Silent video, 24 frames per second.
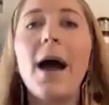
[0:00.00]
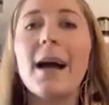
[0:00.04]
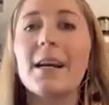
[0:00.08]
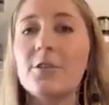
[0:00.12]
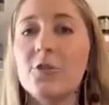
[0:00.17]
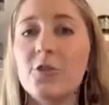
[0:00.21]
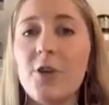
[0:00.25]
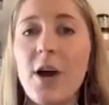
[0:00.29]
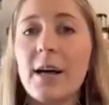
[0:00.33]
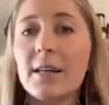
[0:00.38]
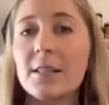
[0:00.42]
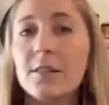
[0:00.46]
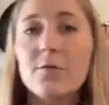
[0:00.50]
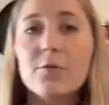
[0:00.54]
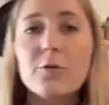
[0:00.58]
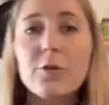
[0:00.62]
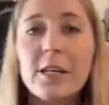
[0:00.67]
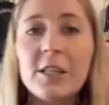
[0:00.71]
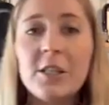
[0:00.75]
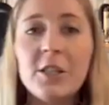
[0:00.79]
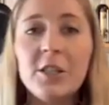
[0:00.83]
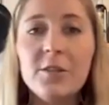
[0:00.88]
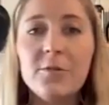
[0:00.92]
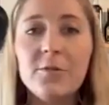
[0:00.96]
extract of
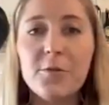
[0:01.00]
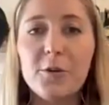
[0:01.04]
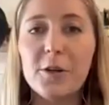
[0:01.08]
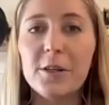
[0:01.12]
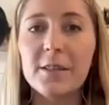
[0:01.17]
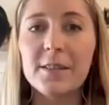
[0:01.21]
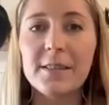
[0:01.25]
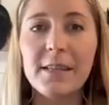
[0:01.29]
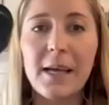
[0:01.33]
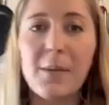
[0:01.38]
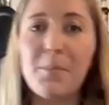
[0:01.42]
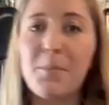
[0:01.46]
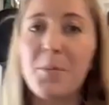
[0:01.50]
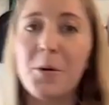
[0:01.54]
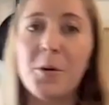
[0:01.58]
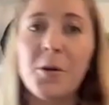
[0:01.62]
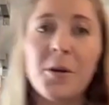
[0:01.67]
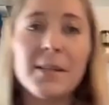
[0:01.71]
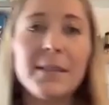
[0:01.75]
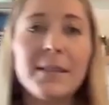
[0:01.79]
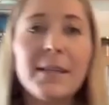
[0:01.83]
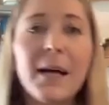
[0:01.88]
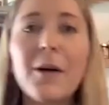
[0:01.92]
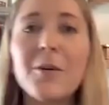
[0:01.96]
reishi, for example,
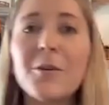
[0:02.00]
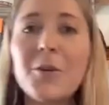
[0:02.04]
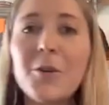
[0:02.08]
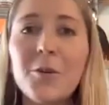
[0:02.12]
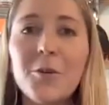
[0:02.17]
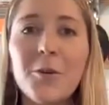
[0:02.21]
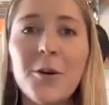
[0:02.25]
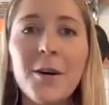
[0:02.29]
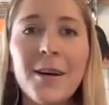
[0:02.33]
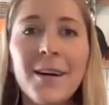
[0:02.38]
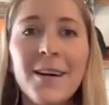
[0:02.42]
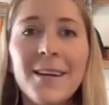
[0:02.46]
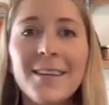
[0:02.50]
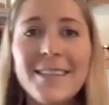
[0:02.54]
I'd tell you,